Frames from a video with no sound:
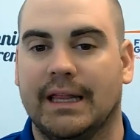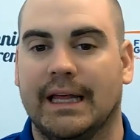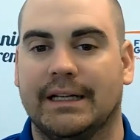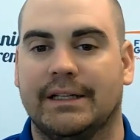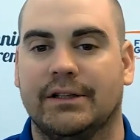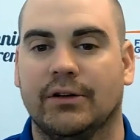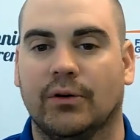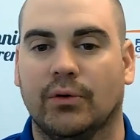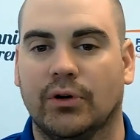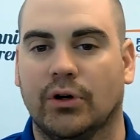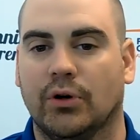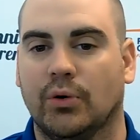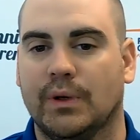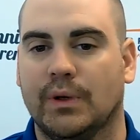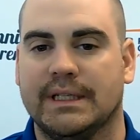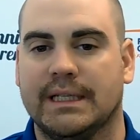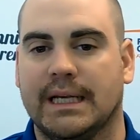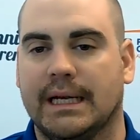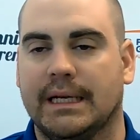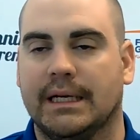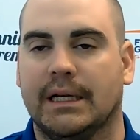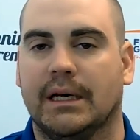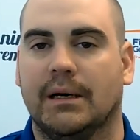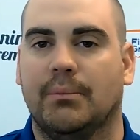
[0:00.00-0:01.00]
that don't always
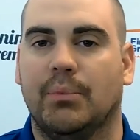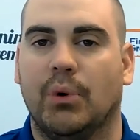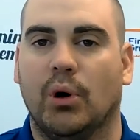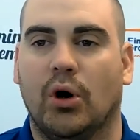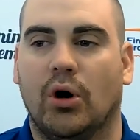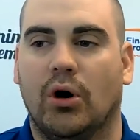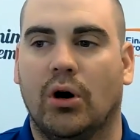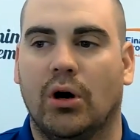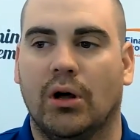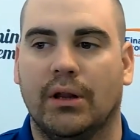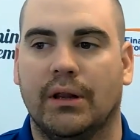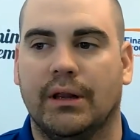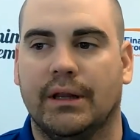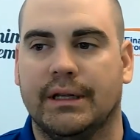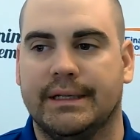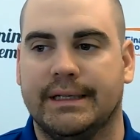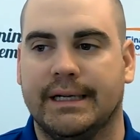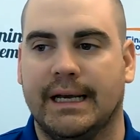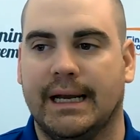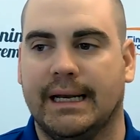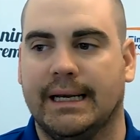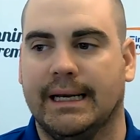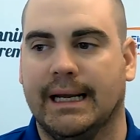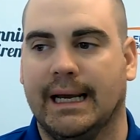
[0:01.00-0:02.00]
end up on the
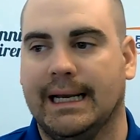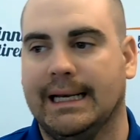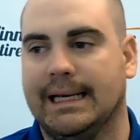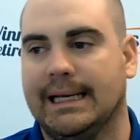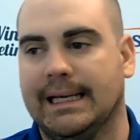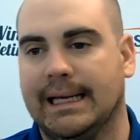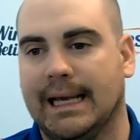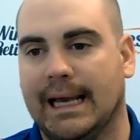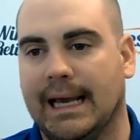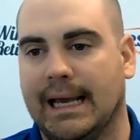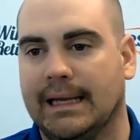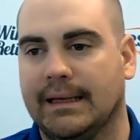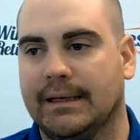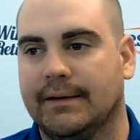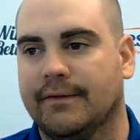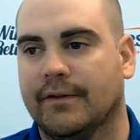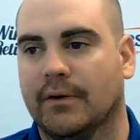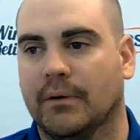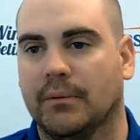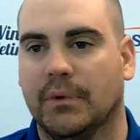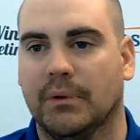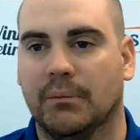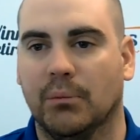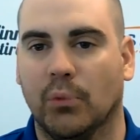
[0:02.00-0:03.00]
1098
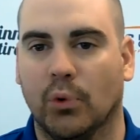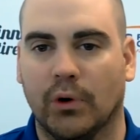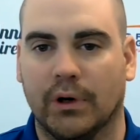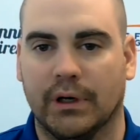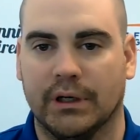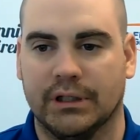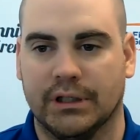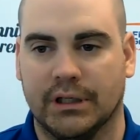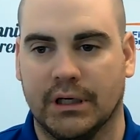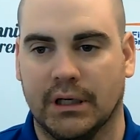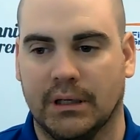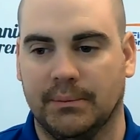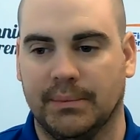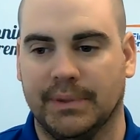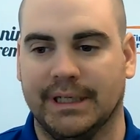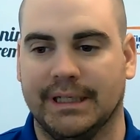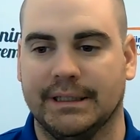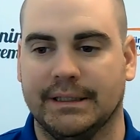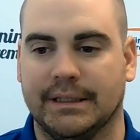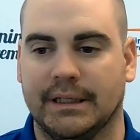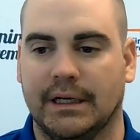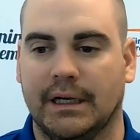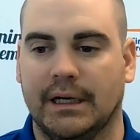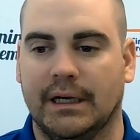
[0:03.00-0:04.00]
from the mortgage
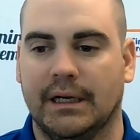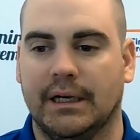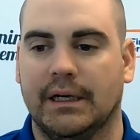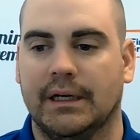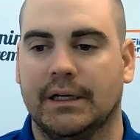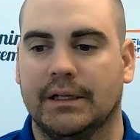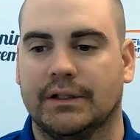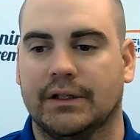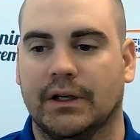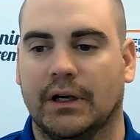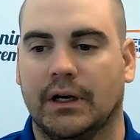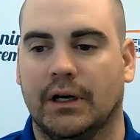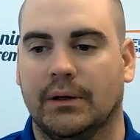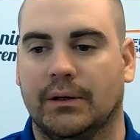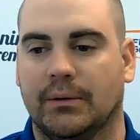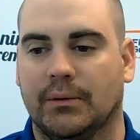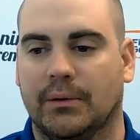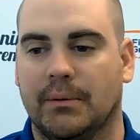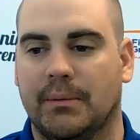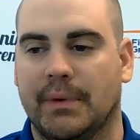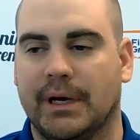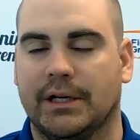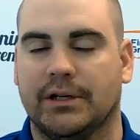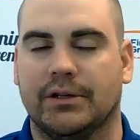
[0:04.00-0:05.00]
companies. So you
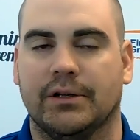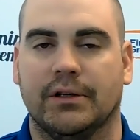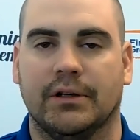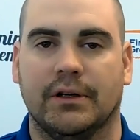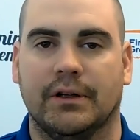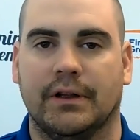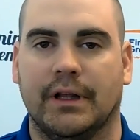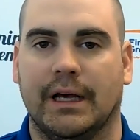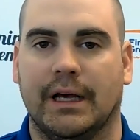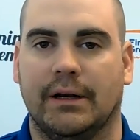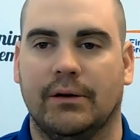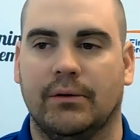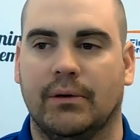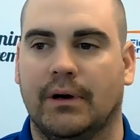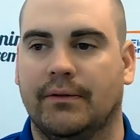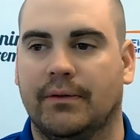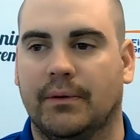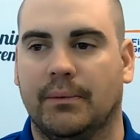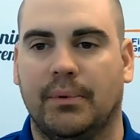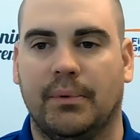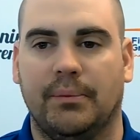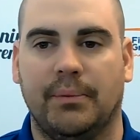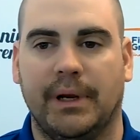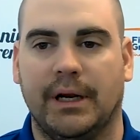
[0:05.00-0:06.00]
want to make sure that
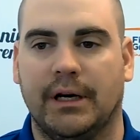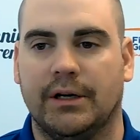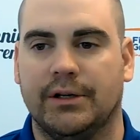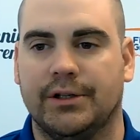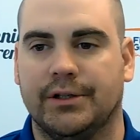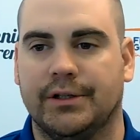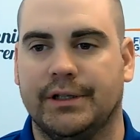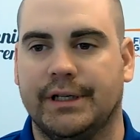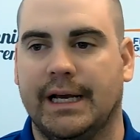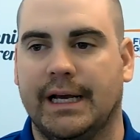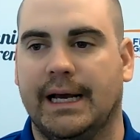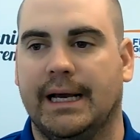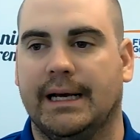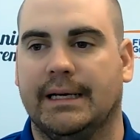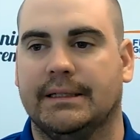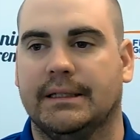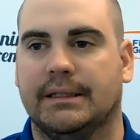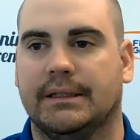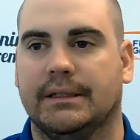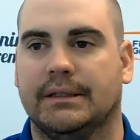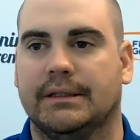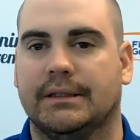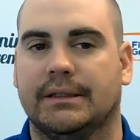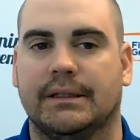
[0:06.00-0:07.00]
whoever prepares your
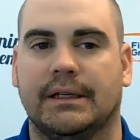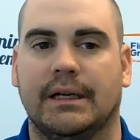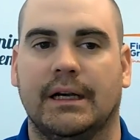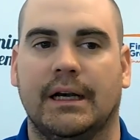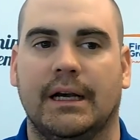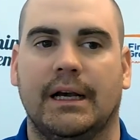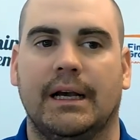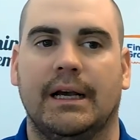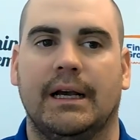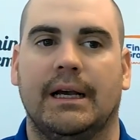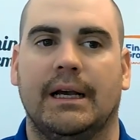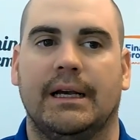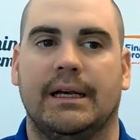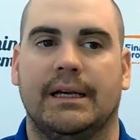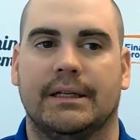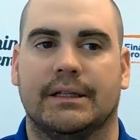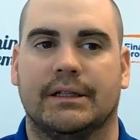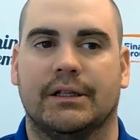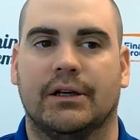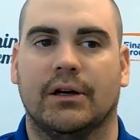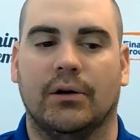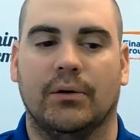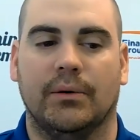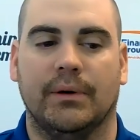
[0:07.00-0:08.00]
taxes
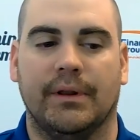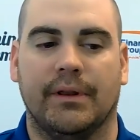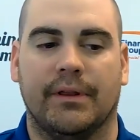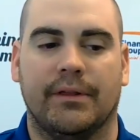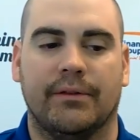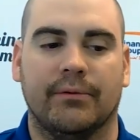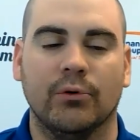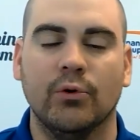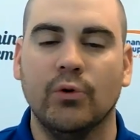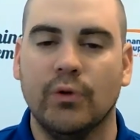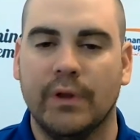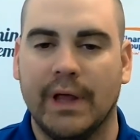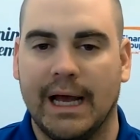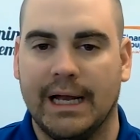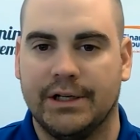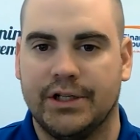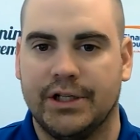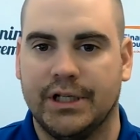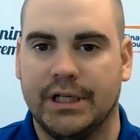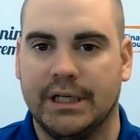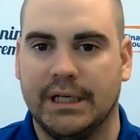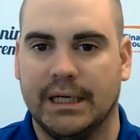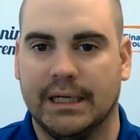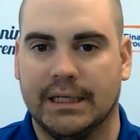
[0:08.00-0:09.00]
is going through that
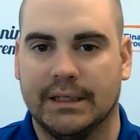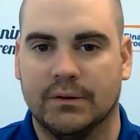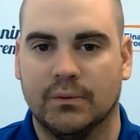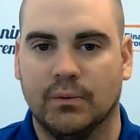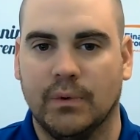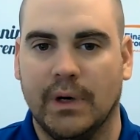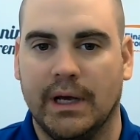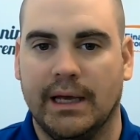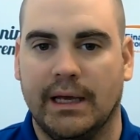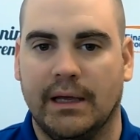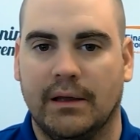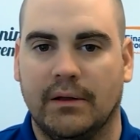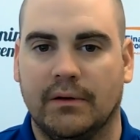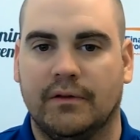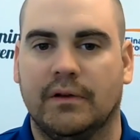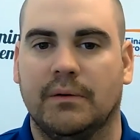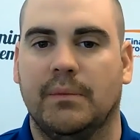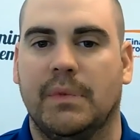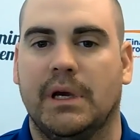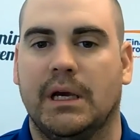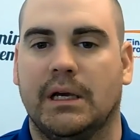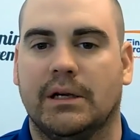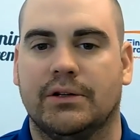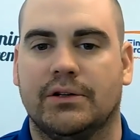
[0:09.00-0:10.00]
sheet as well, to
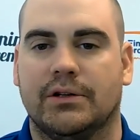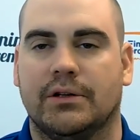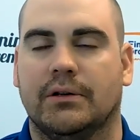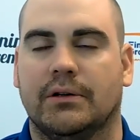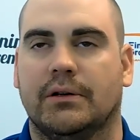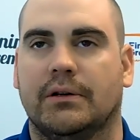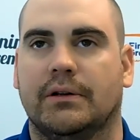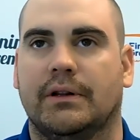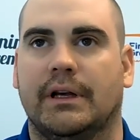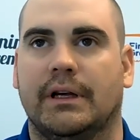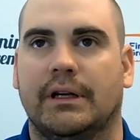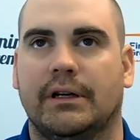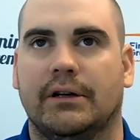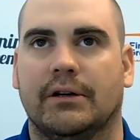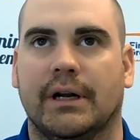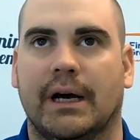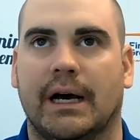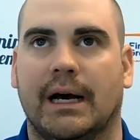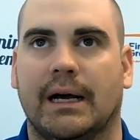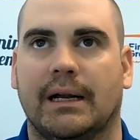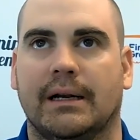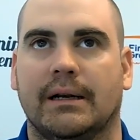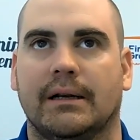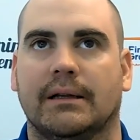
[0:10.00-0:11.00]
make sure that you're
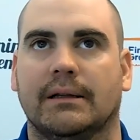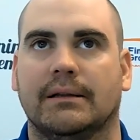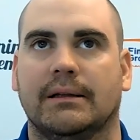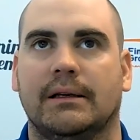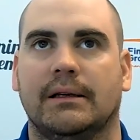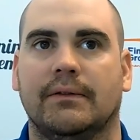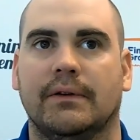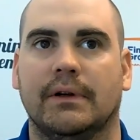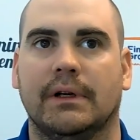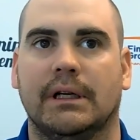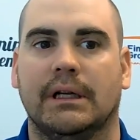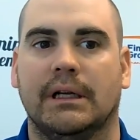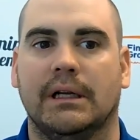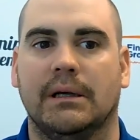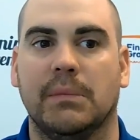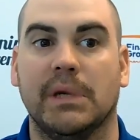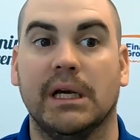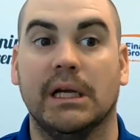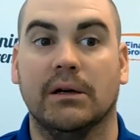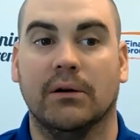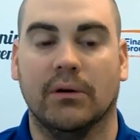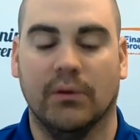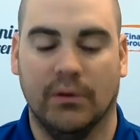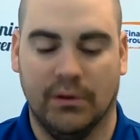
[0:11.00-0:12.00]
not leaving any
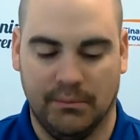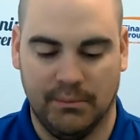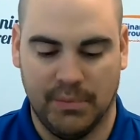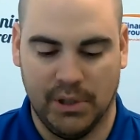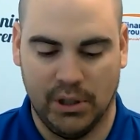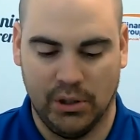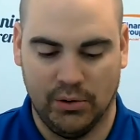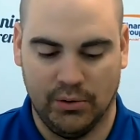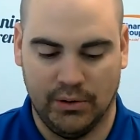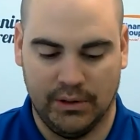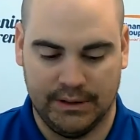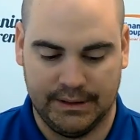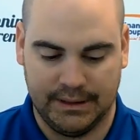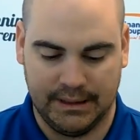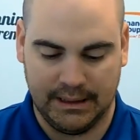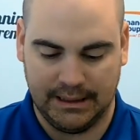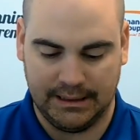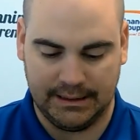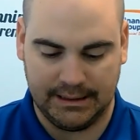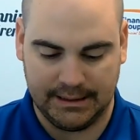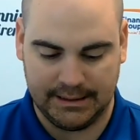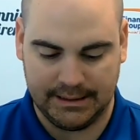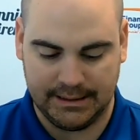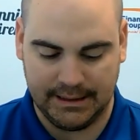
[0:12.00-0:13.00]
meat on the bone, as I
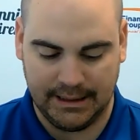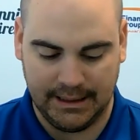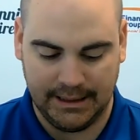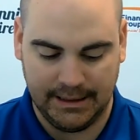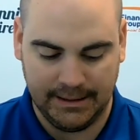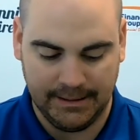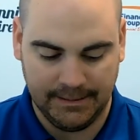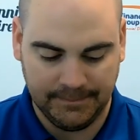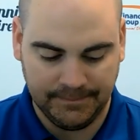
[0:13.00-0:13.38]
like to say.